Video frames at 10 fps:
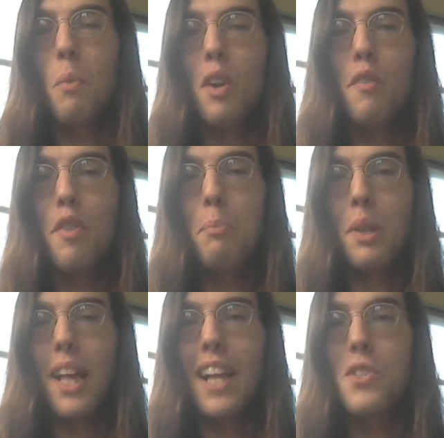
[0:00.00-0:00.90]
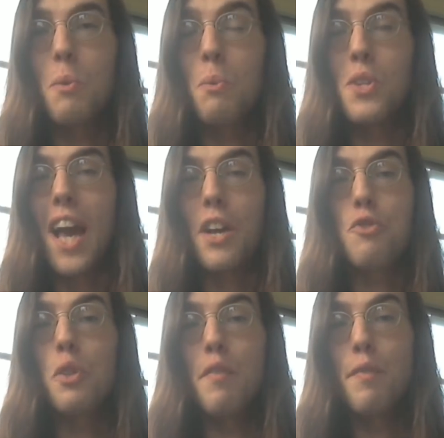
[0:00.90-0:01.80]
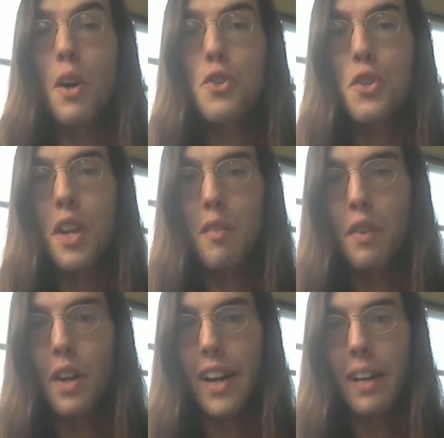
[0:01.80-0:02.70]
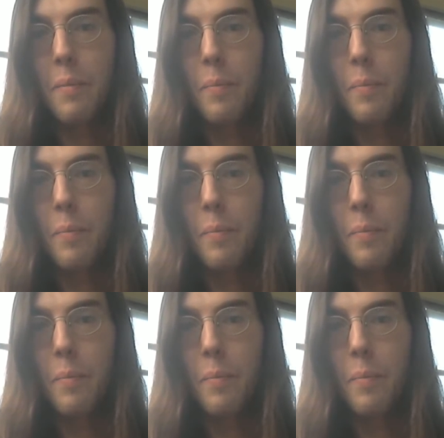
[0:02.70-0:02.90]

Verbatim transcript: at one of the plants that was actually functioning fine,